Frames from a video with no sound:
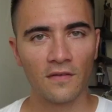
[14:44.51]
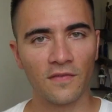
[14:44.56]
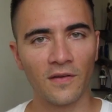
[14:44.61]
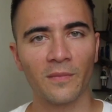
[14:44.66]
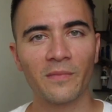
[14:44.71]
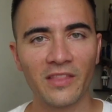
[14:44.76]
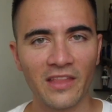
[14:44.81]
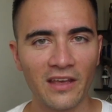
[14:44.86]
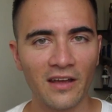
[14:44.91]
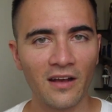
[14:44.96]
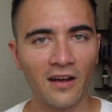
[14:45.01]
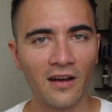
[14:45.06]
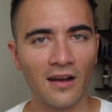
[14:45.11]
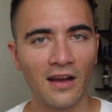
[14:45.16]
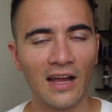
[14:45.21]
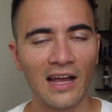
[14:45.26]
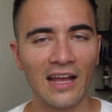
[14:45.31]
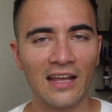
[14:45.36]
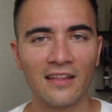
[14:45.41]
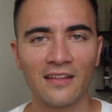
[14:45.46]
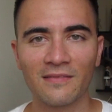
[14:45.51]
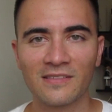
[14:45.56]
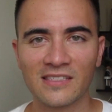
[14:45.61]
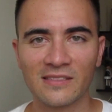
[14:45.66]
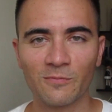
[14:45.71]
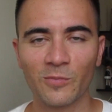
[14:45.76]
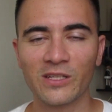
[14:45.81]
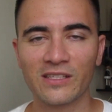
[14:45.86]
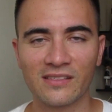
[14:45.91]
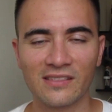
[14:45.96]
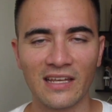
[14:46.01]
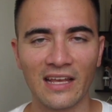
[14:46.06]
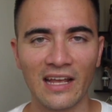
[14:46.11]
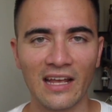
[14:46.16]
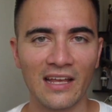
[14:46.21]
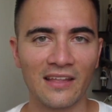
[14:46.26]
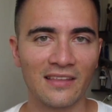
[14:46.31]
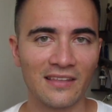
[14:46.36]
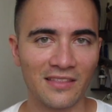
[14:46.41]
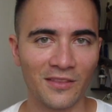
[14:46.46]
From there, I would
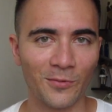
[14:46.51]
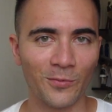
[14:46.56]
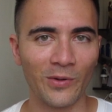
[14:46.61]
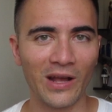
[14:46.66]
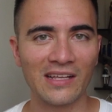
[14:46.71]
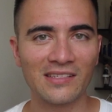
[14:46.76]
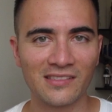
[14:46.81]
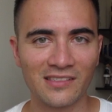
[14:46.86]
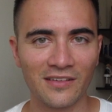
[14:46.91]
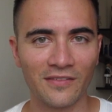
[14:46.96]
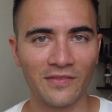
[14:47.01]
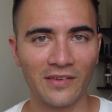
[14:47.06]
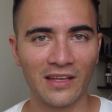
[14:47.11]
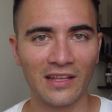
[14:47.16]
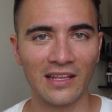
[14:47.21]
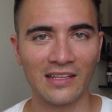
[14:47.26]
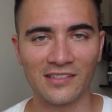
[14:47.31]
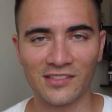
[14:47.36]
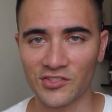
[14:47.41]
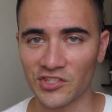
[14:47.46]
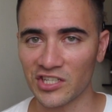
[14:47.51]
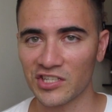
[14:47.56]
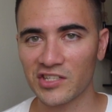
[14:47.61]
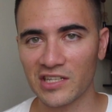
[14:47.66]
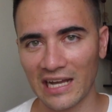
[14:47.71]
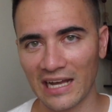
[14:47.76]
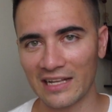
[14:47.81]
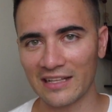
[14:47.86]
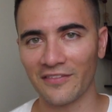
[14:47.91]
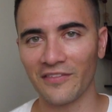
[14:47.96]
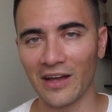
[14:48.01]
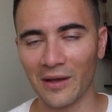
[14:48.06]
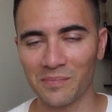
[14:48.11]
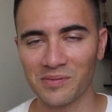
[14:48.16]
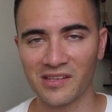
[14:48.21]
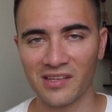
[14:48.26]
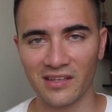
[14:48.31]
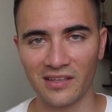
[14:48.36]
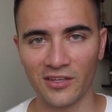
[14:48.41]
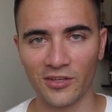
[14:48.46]
say that the rest of it is just kind of up
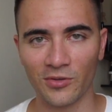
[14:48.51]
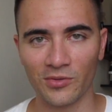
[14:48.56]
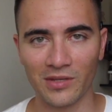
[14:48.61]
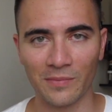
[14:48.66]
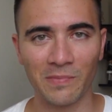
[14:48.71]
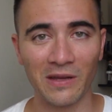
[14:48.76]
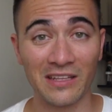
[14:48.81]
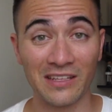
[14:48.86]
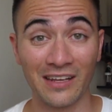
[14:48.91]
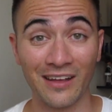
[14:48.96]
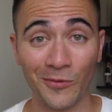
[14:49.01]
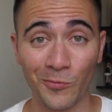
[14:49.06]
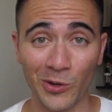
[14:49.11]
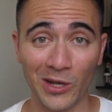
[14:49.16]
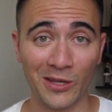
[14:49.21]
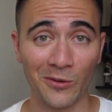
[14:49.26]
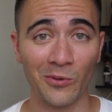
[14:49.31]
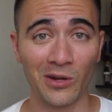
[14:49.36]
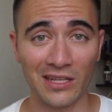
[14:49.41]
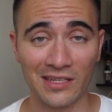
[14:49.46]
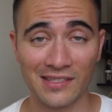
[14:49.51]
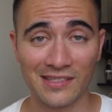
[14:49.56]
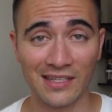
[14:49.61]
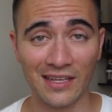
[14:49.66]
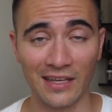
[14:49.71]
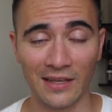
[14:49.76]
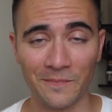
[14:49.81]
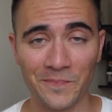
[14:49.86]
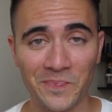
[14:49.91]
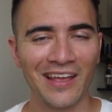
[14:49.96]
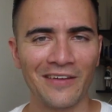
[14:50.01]
to you, depending on what you want to see.